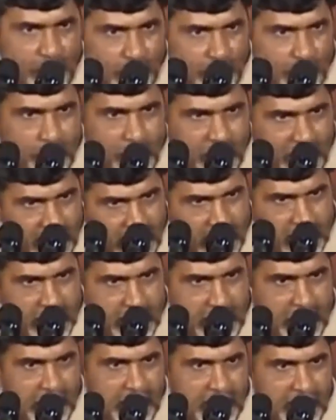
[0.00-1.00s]
You made it
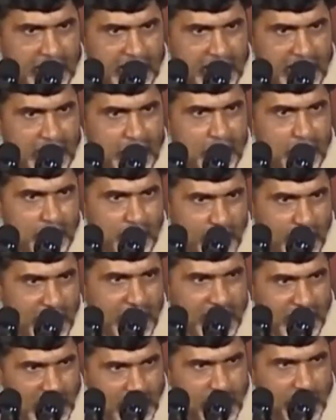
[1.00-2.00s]
reality by
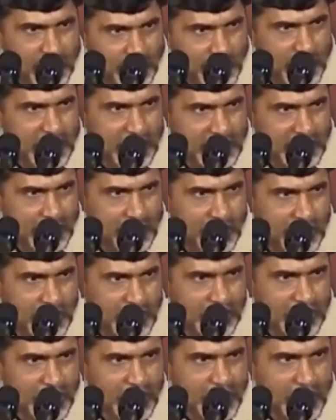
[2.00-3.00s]
coming to
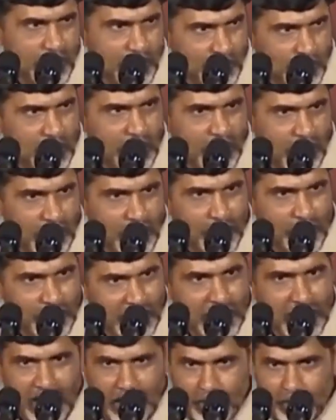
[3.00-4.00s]
Hyderabad. We are all
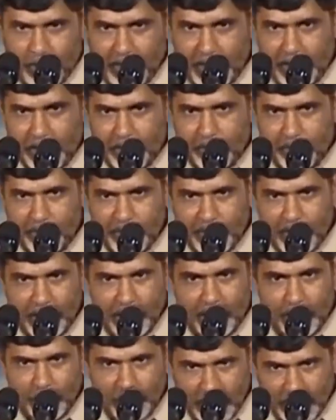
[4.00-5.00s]
very happy
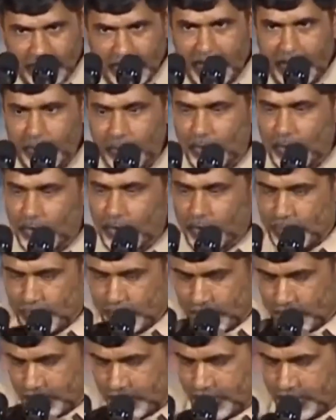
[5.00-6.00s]
and we are thankful to
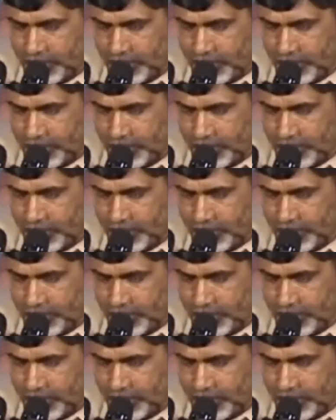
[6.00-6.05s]
you.